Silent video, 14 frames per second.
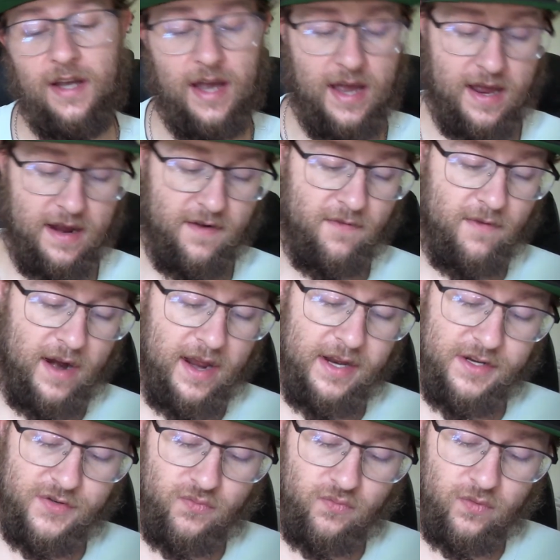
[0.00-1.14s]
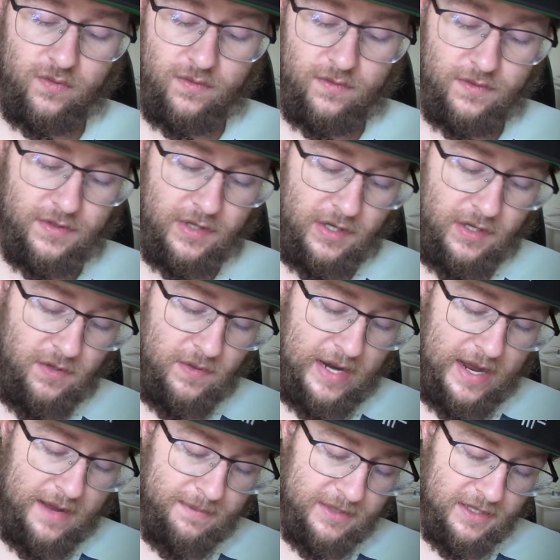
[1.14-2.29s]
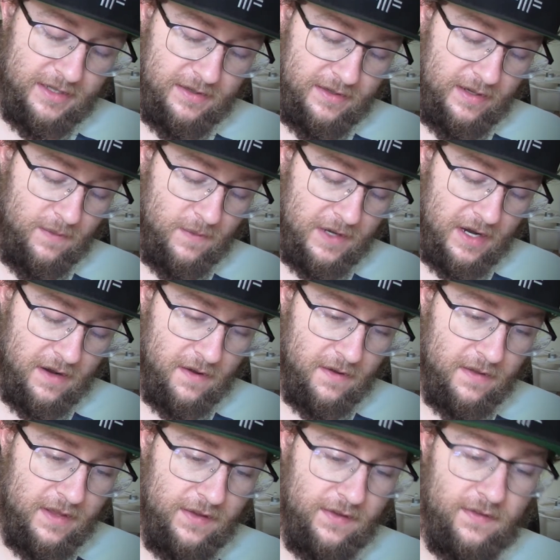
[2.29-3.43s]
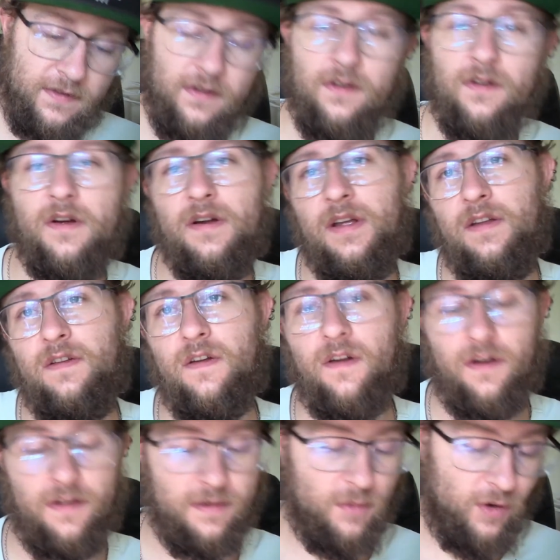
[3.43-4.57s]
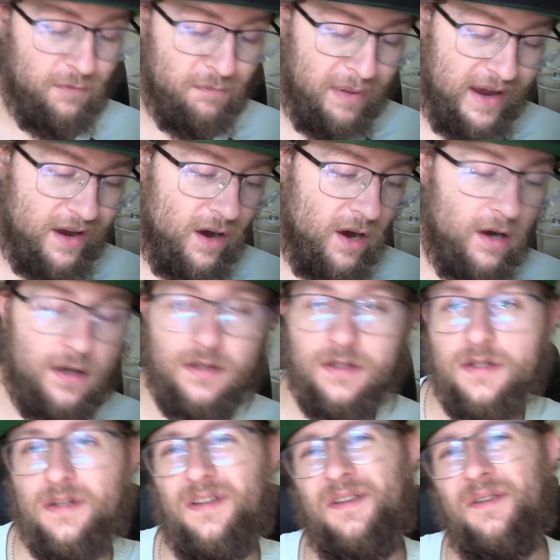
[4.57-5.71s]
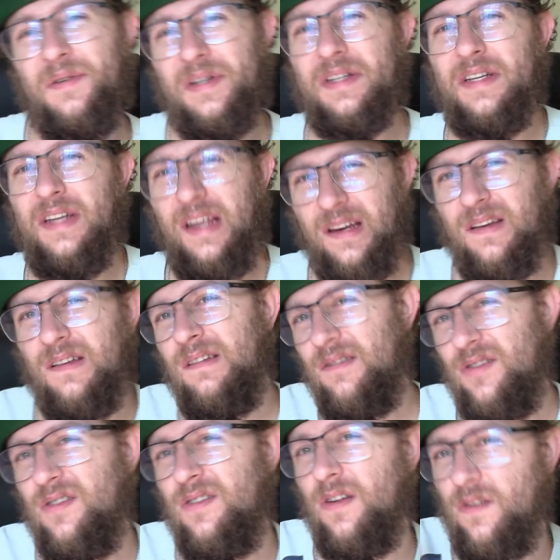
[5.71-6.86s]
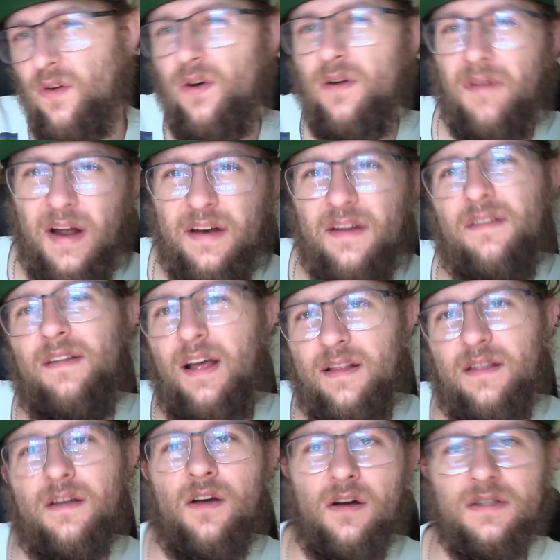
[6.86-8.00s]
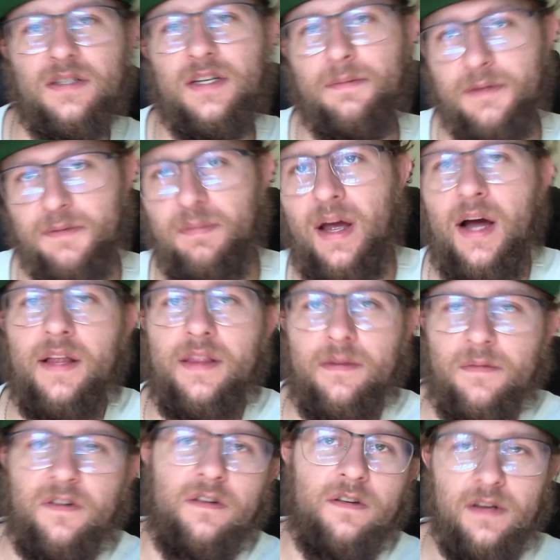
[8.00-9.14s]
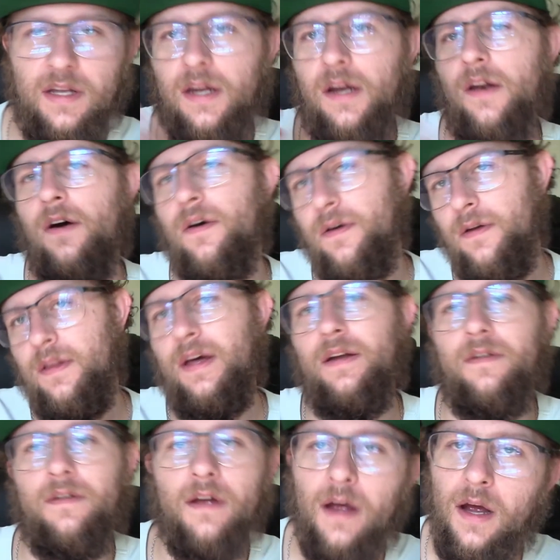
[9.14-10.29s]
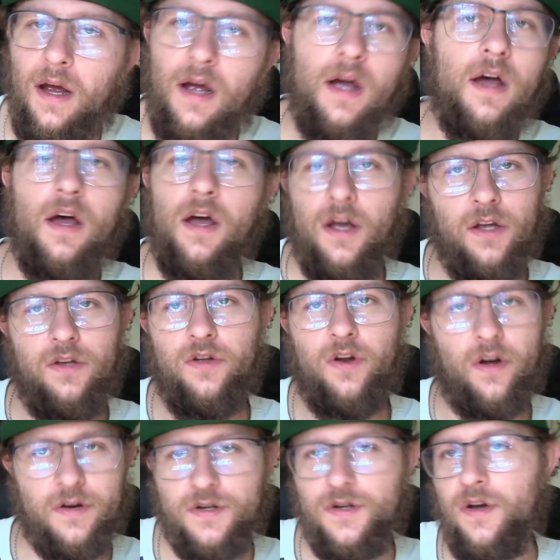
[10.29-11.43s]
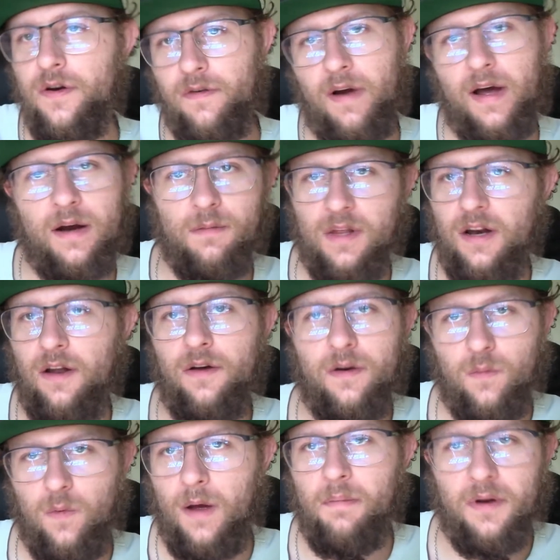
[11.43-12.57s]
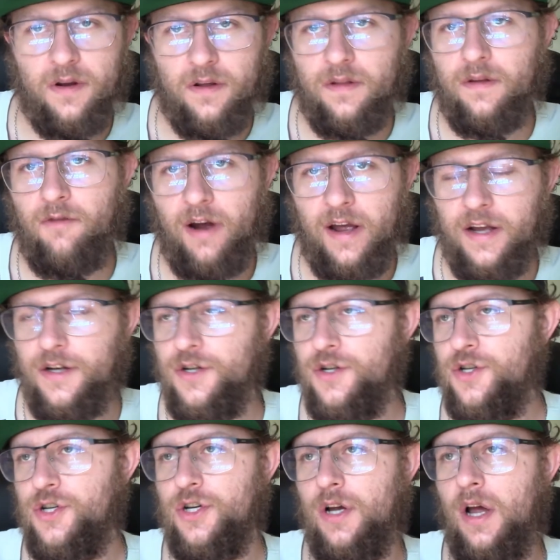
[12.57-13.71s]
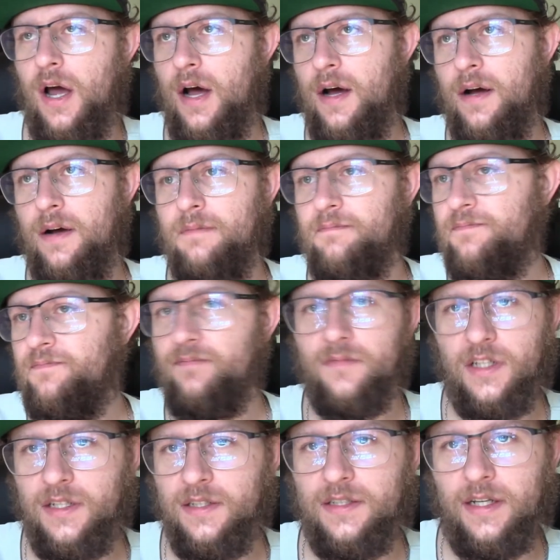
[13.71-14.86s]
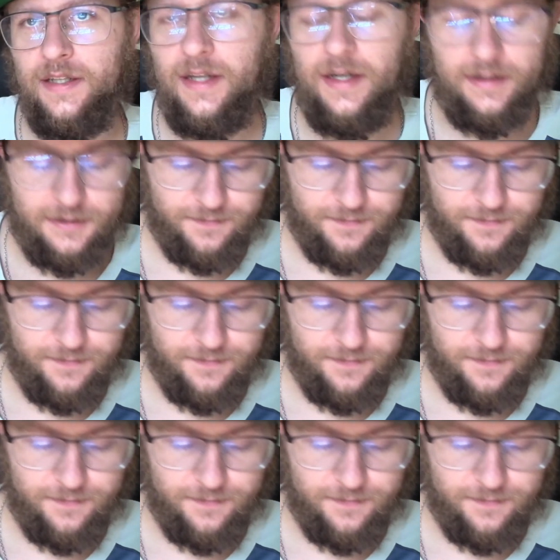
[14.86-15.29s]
and range rules. You absolutely want to know these. You don't need to know them off by heart. You just need to sort of understand the concepts behind them. So you need to know that you don't turn around with a loaded weapon on the range. Things like that.